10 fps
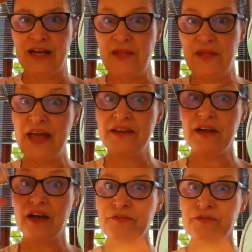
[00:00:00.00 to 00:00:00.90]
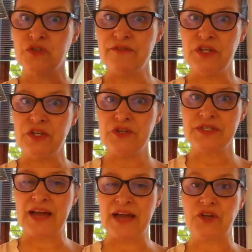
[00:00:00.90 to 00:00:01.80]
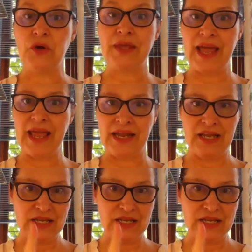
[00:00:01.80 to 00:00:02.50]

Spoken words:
And then after I've used that, okay,